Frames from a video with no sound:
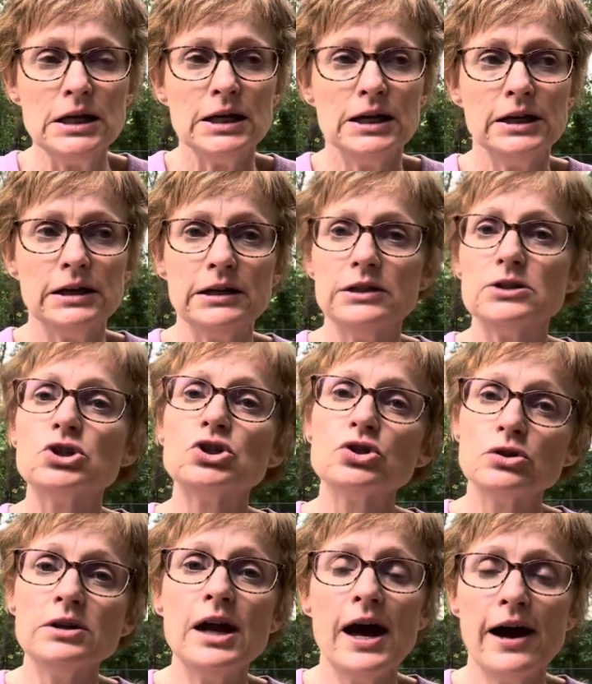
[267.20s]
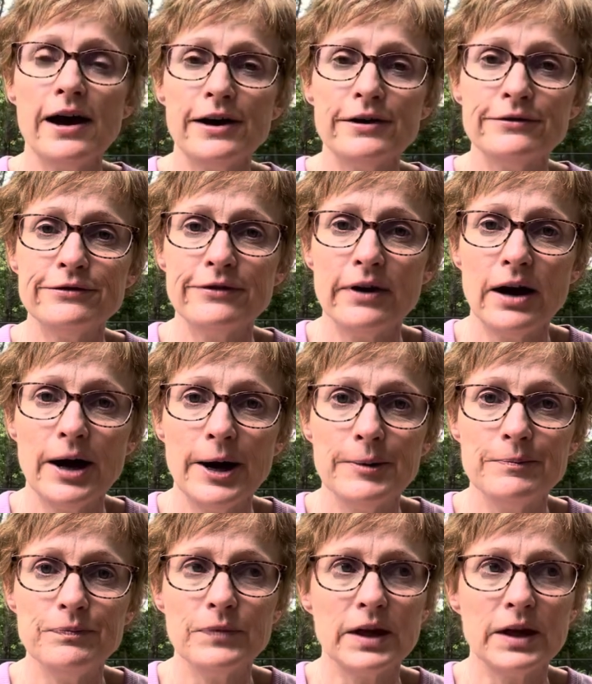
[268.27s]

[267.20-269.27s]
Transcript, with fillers: and it should have, um,